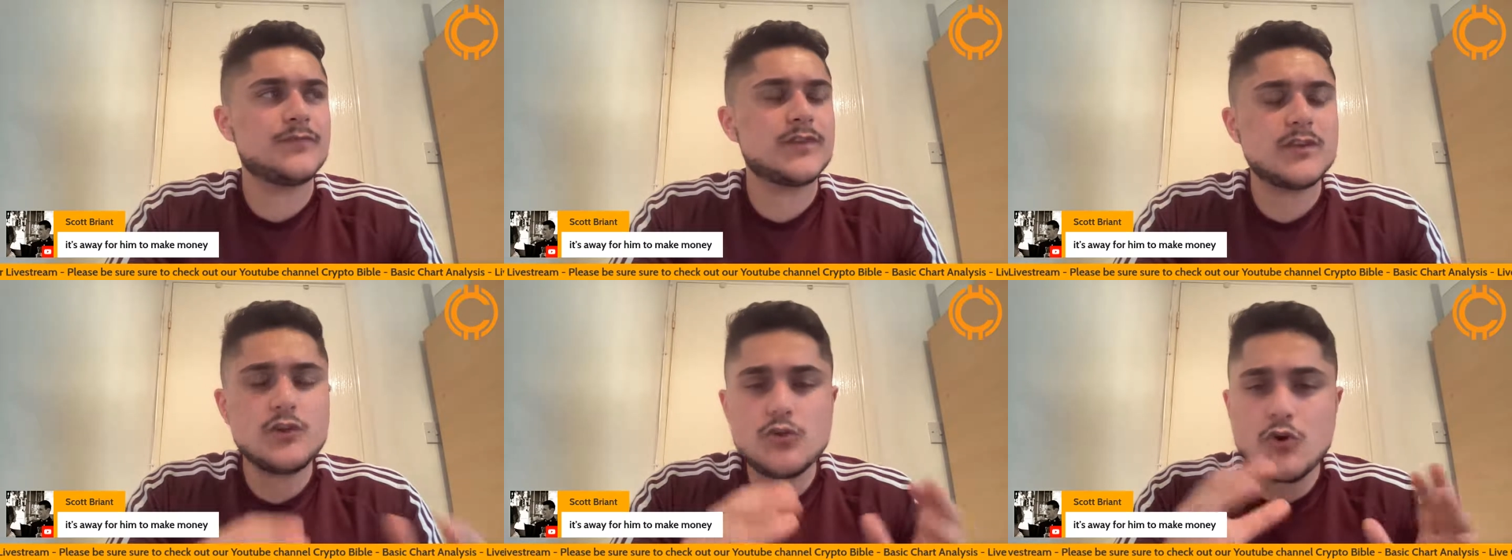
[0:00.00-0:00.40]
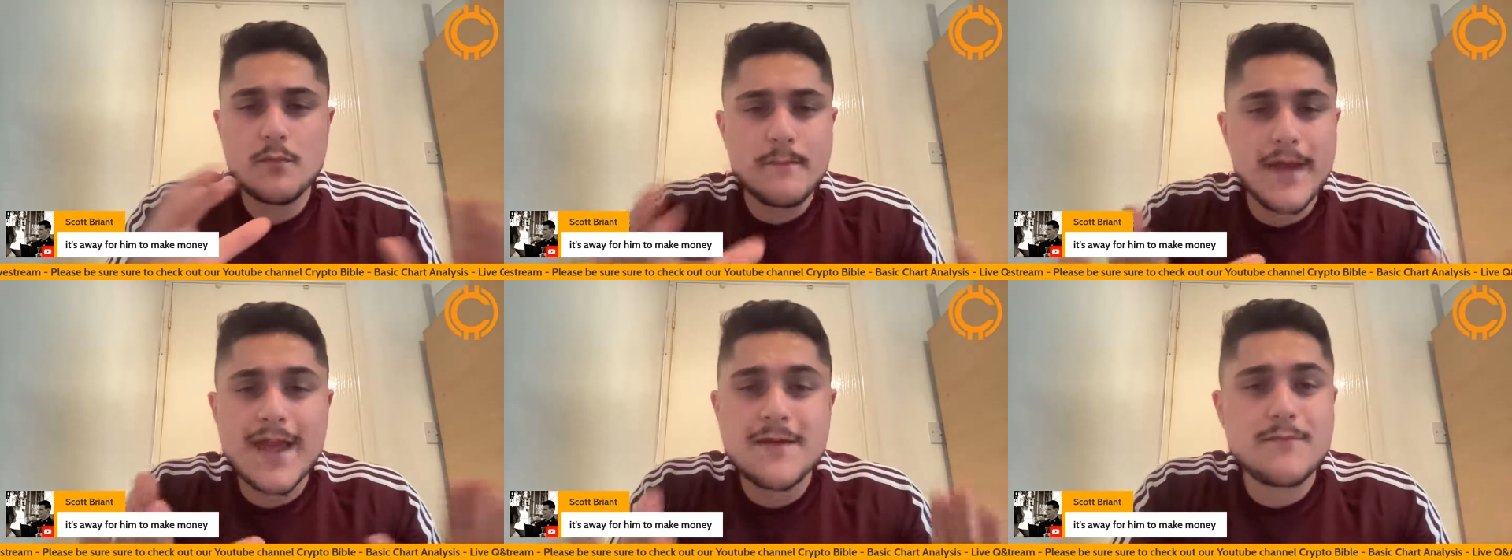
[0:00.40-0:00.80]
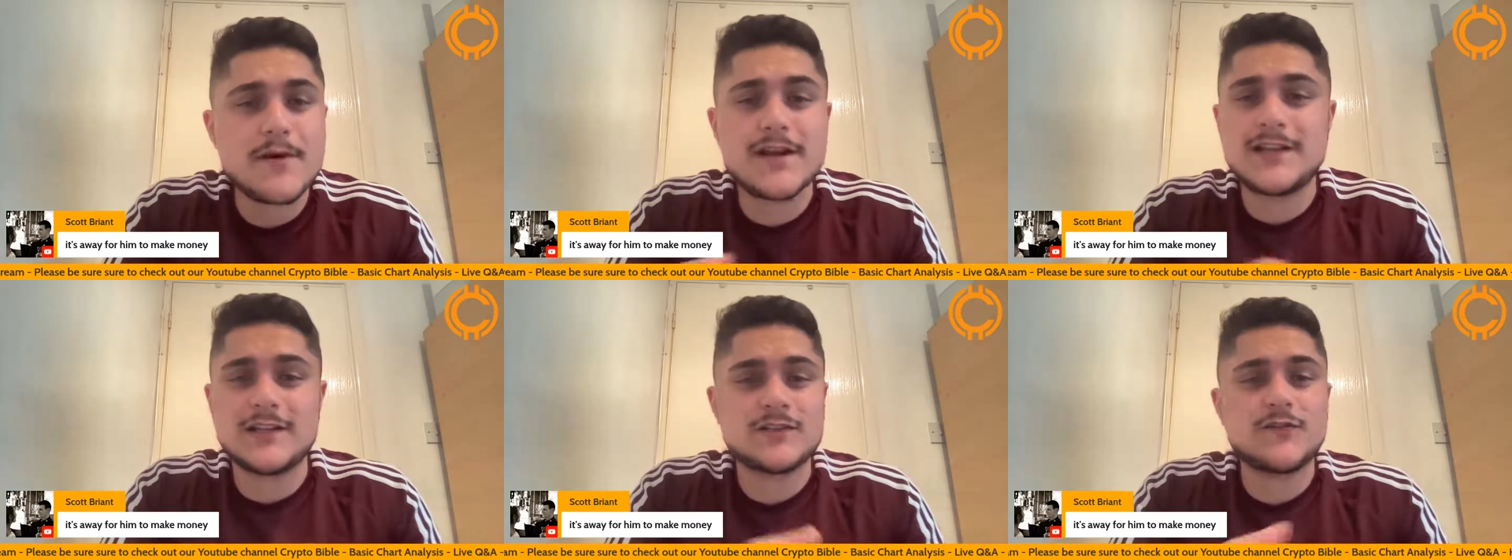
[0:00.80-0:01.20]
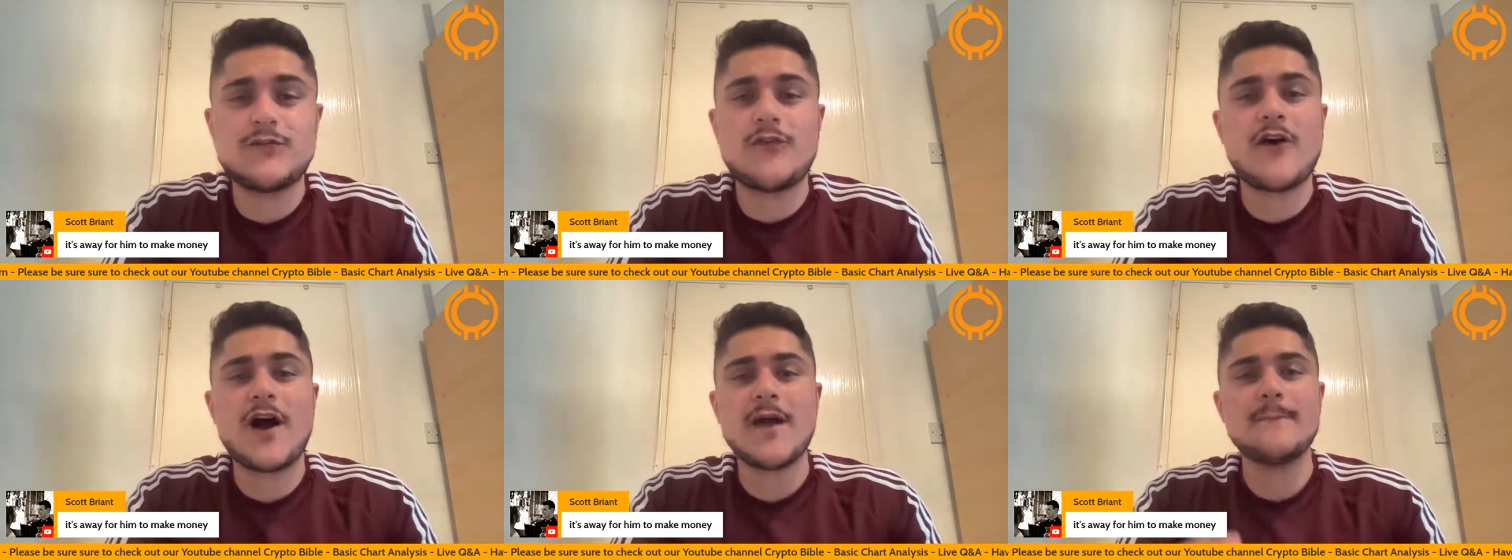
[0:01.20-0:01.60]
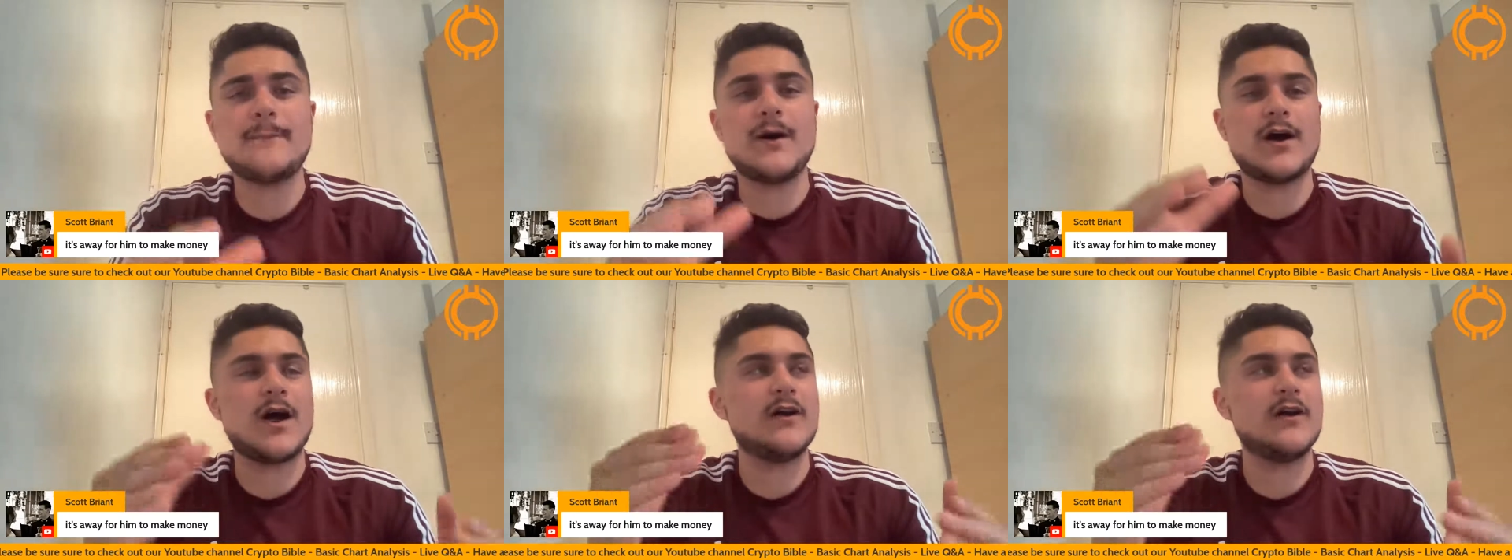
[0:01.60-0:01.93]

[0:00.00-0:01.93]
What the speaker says: You can make money, that's fine, but